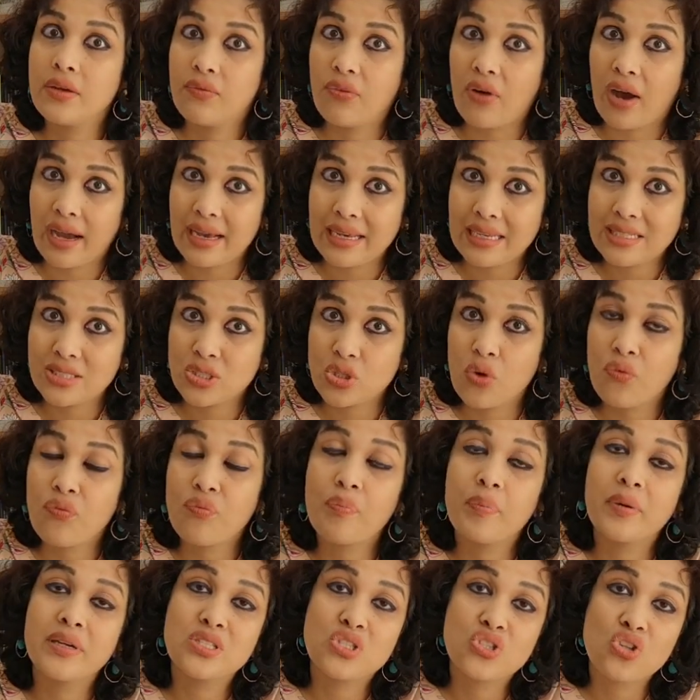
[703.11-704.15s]
device
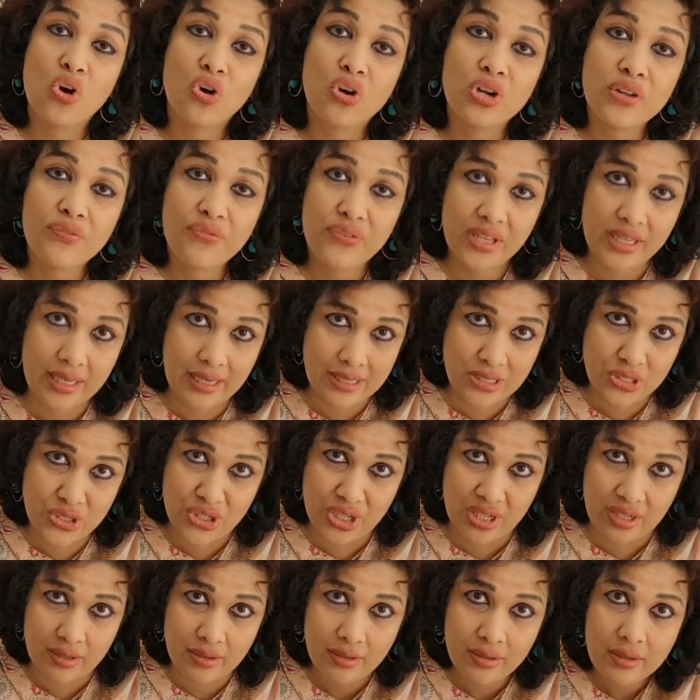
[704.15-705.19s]
of
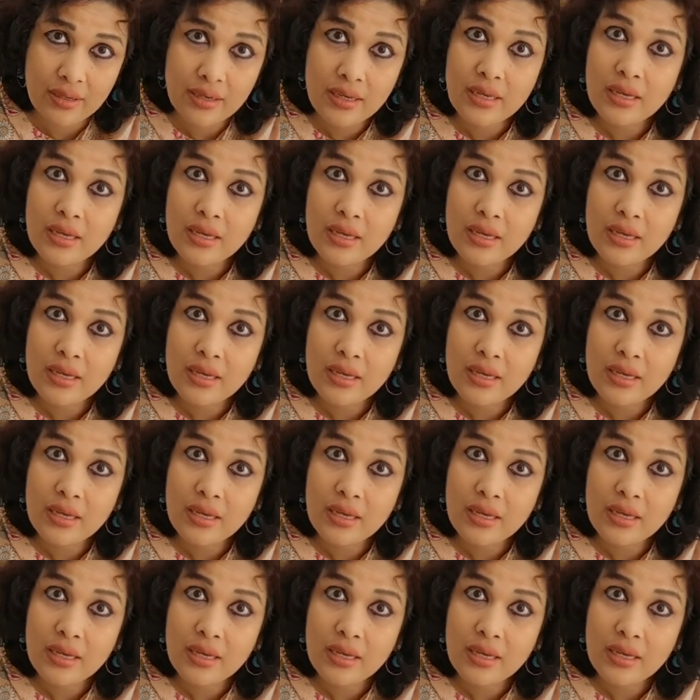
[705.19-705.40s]
personification.